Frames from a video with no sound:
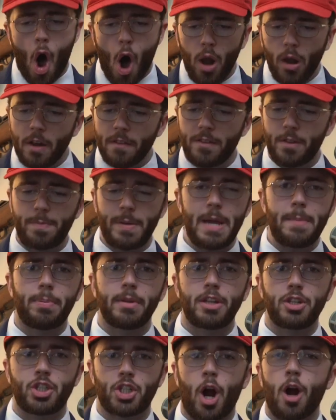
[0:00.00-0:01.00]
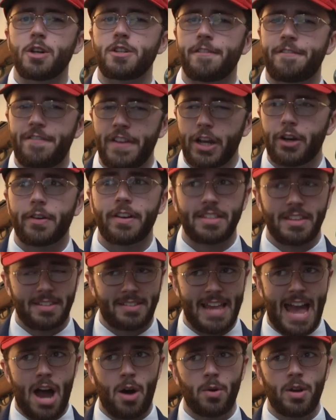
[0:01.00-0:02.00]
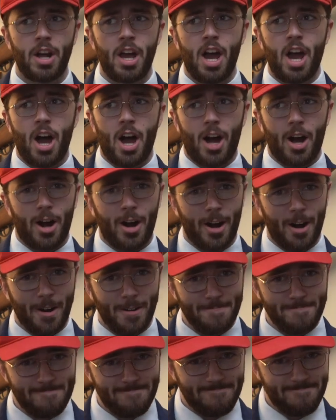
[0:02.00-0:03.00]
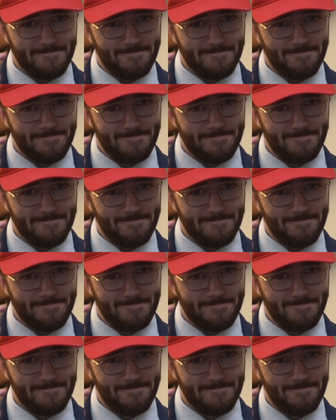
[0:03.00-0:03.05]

all of the people in charge of figuring this out are